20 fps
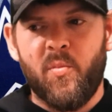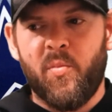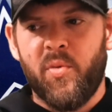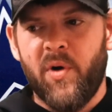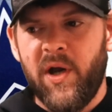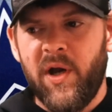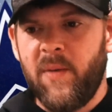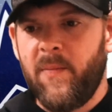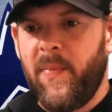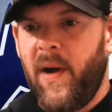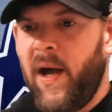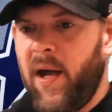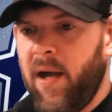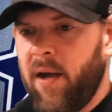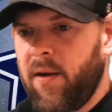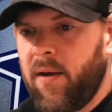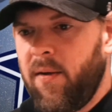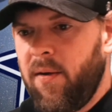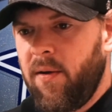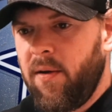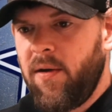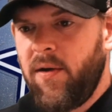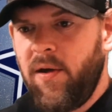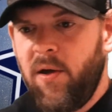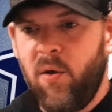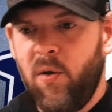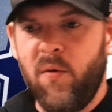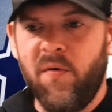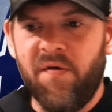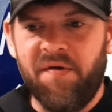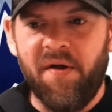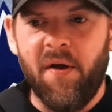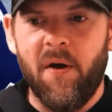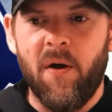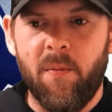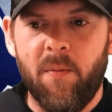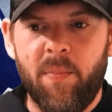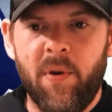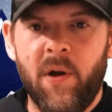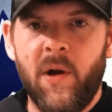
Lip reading: bring back used up,